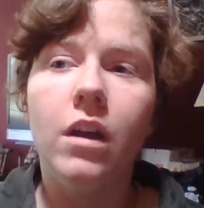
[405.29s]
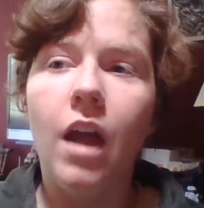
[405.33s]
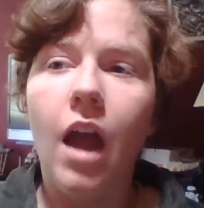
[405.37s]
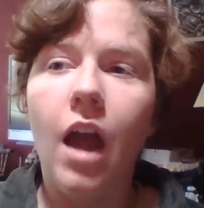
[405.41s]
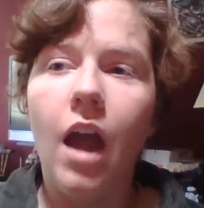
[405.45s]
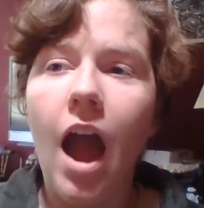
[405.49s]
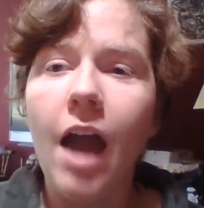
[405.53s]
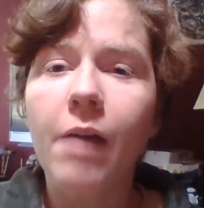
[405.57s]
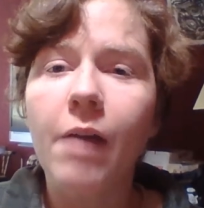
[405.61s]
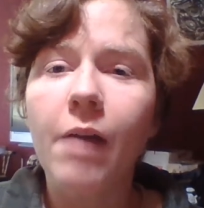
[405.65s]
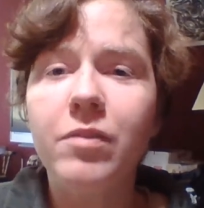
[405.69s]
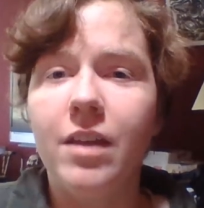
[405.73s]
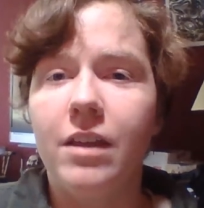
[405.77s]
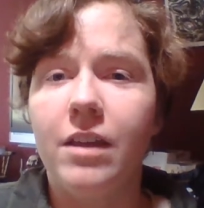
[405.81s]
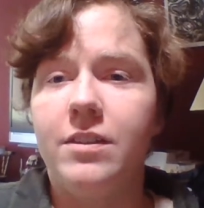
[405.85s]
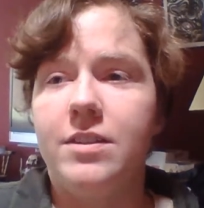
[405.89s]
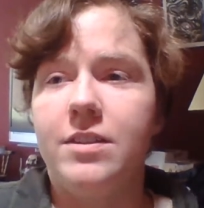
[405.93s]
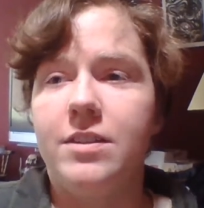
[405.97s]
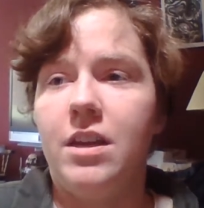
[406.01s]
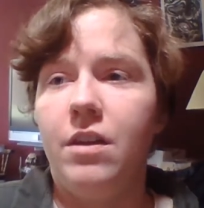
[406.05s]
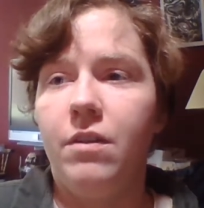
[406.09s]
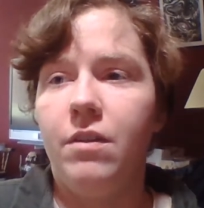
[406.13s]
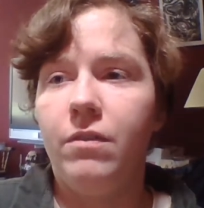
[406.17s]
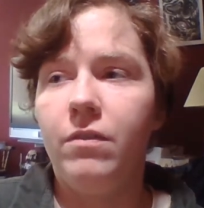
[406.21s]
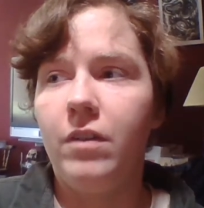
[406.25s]
I'm
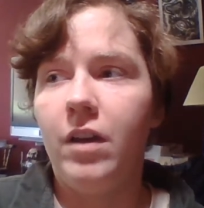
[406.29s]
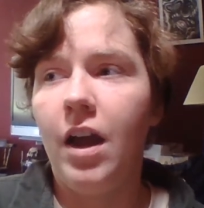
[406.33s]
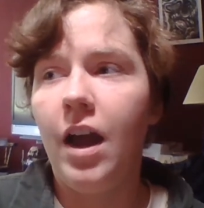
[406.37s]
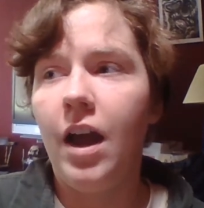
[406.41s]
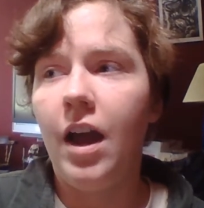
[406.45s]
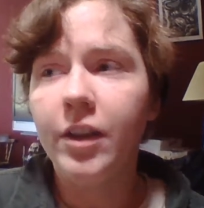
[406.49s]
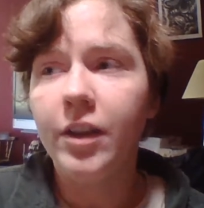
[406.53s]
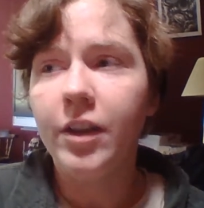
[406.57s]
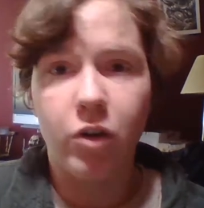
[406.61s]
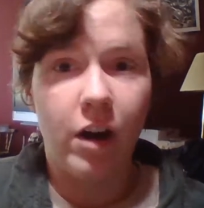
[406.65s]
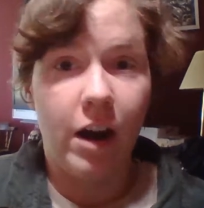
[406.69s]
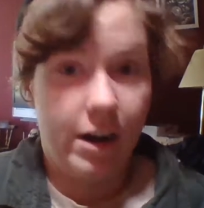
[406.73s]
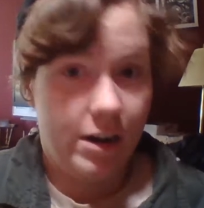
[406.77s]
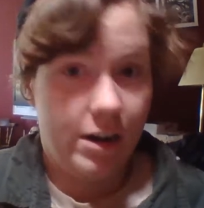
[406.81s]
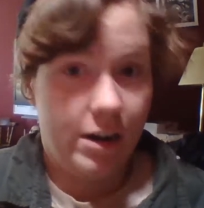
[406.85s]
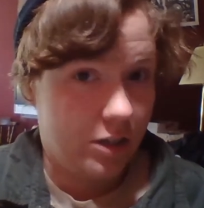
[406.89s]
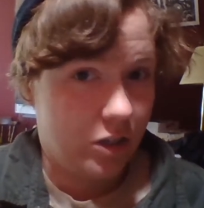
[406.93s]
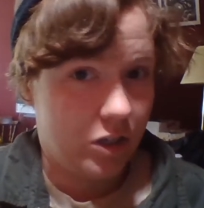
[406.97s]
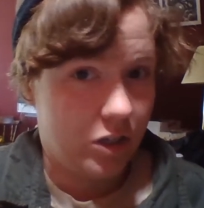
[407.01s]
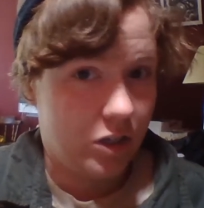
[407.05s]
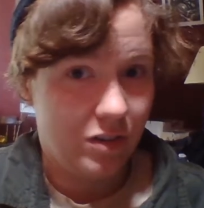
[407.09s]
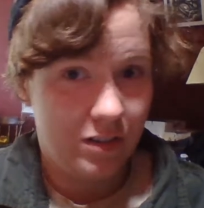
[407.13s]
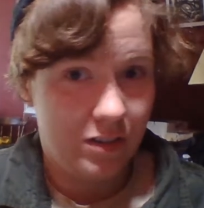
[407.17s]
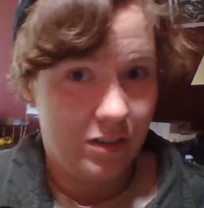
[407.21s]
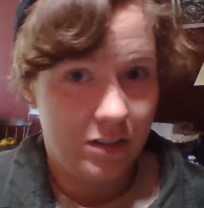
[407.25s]
sensitive. I cry at
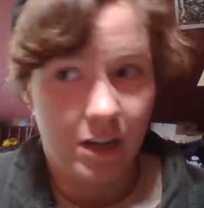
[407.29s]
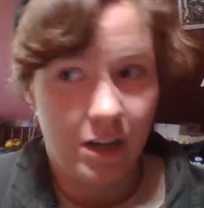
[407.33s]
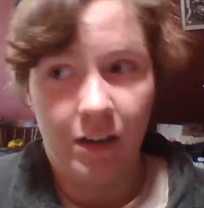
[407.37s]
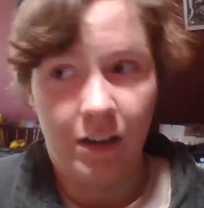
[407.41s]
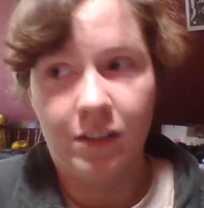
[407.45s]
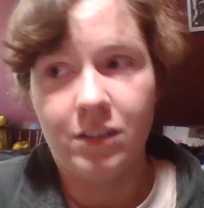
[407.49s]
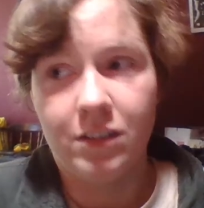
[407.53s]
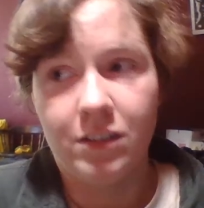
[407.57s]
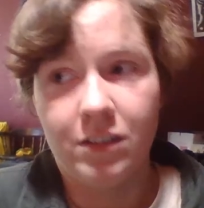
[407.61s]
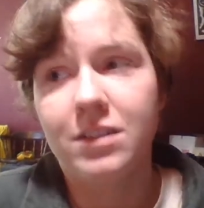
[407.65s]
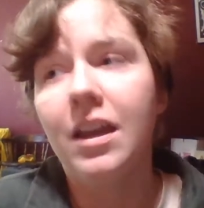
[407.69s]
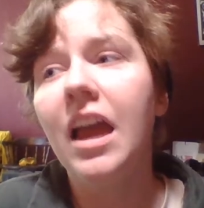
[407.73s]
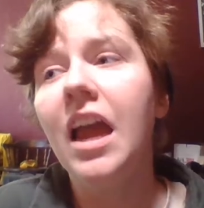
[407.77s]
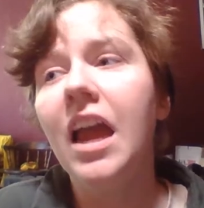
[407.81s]
certain things.